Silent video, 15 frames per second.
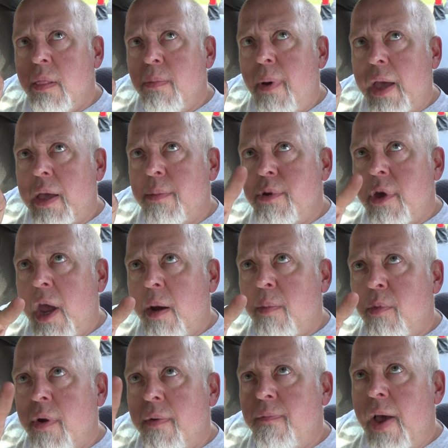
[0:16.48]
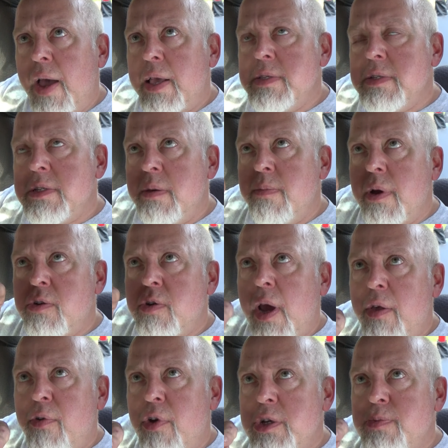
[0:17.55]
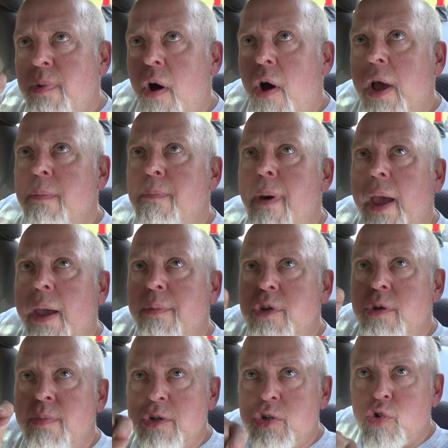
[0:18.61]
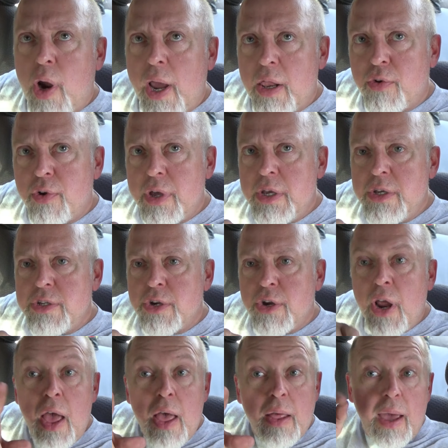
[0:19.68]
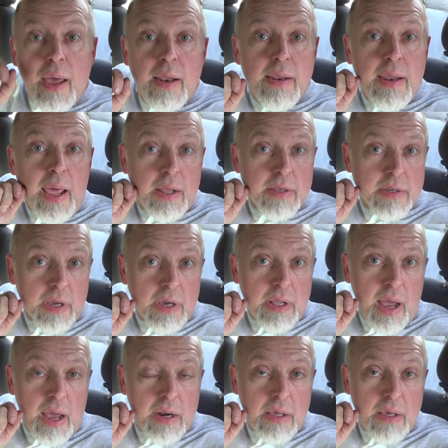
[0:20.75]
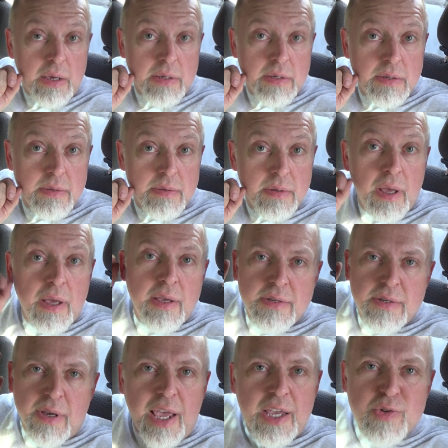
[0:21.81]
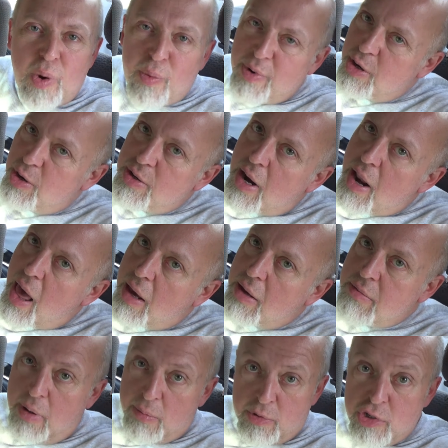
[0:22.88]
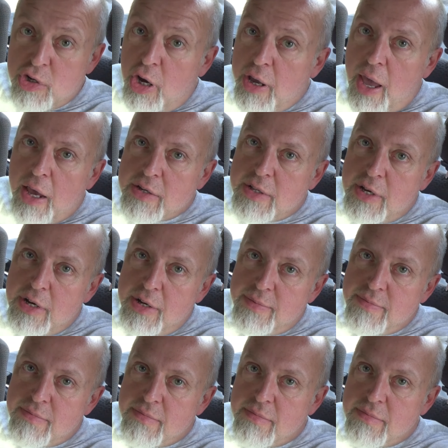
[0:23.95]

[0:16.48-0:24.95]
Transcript: Backup camera, if I can see my trailer hitch ball, I can back up to my trailer easier. That is a good idea. So guess what we're doing today? I'm going to show you how it's done.